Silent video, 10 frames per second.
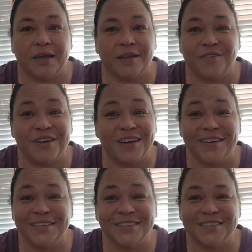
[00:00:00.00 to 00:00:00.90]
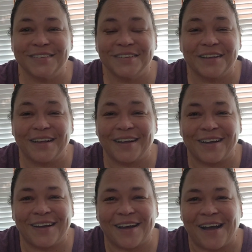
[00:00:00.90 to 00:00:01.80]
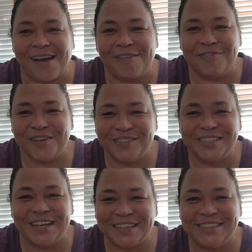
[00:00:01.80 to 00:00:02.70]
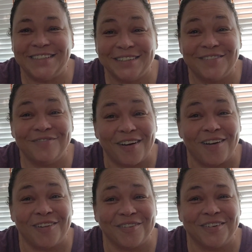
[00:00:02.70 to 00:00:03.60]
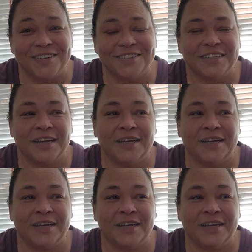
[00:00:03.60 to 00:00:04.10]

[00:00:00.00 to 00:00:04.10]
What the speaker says: And you guys, I've lost like 10 followers,